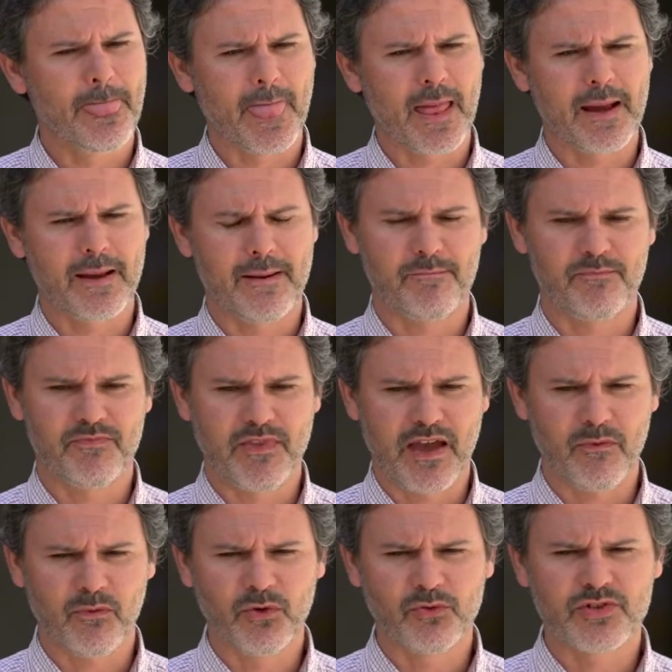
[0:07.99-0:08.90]

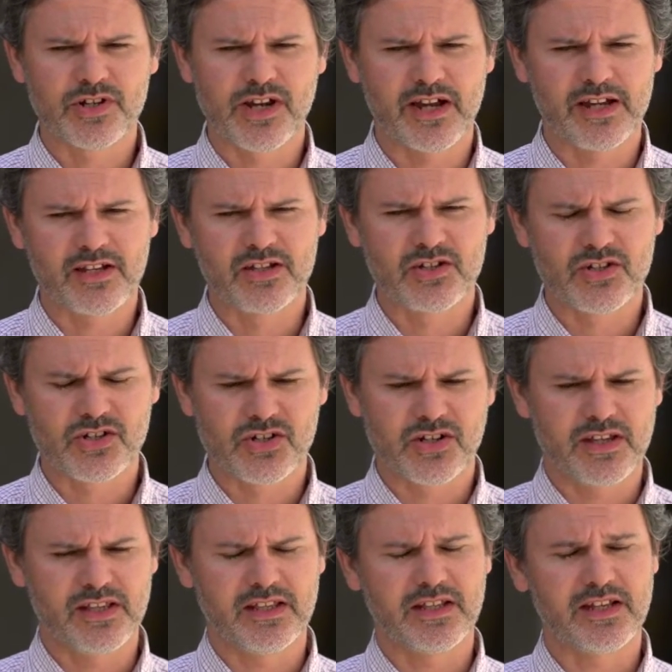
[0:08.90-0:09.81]
That will change
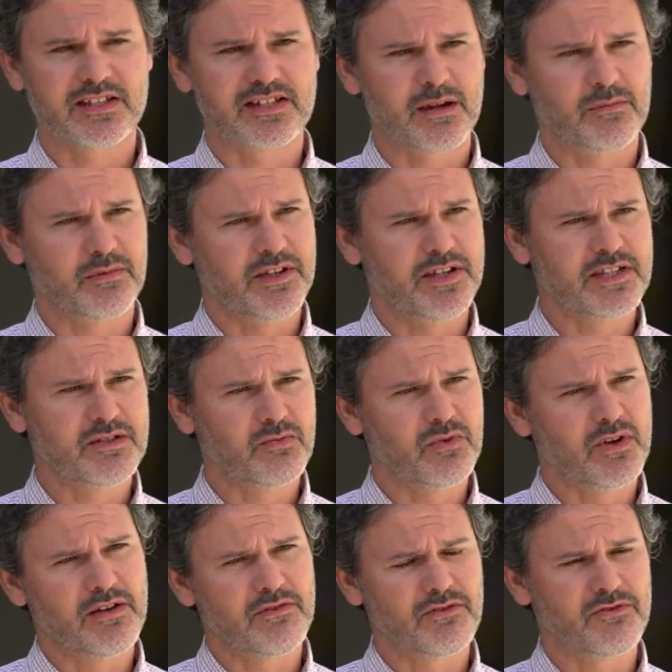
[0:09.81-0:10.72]
in the next couple of years
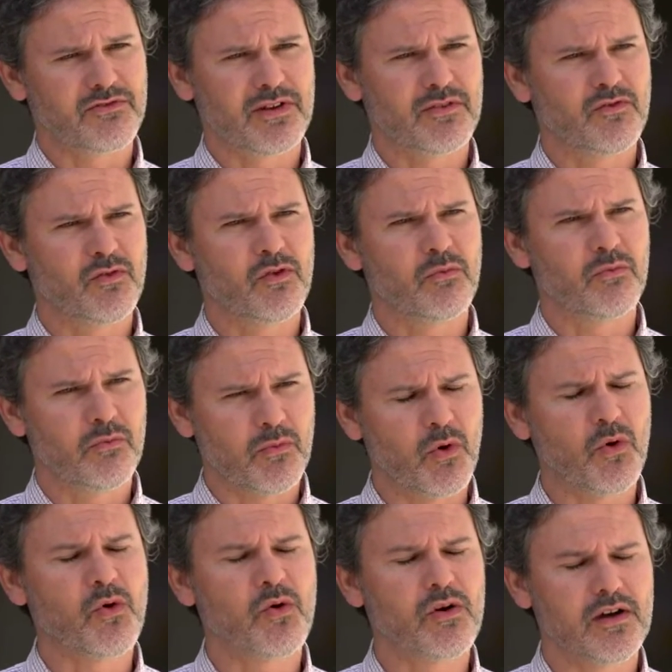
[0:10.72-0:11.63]
when we have three or four
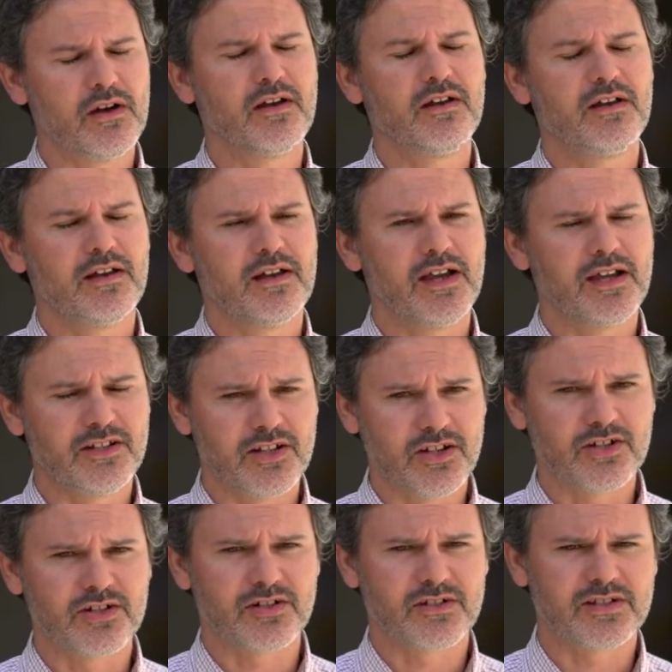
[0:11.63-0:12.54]
more
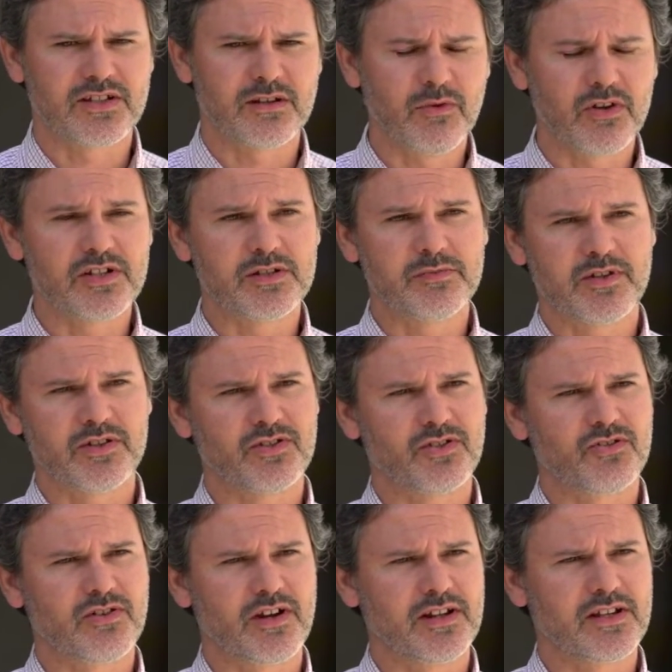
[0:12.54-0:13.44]
Indigenous emergency
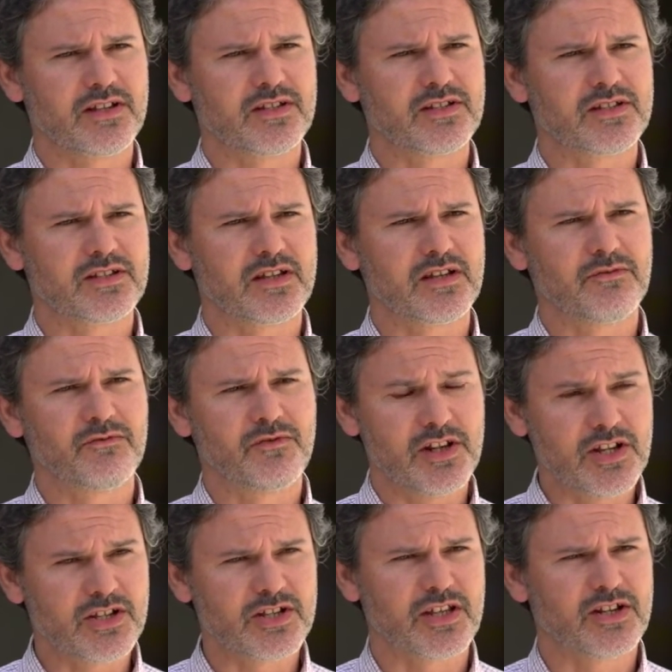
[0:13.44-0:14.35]
medicine trainees
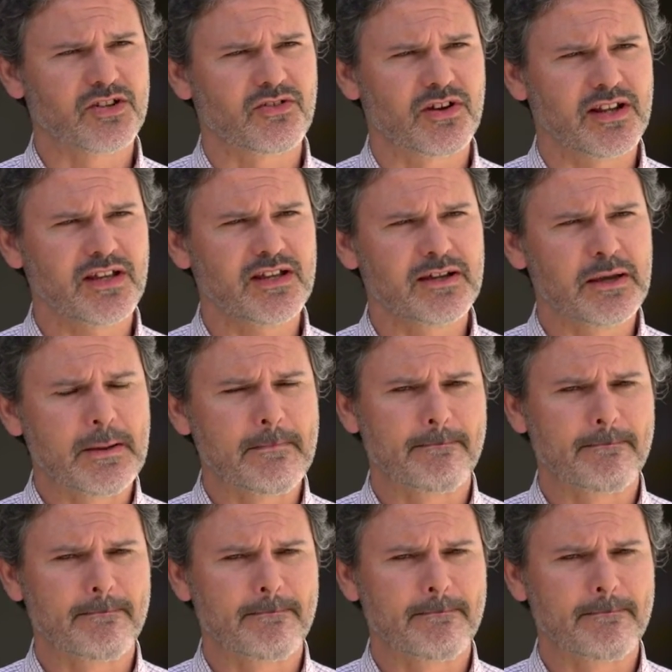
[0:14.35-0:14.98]
finish their training.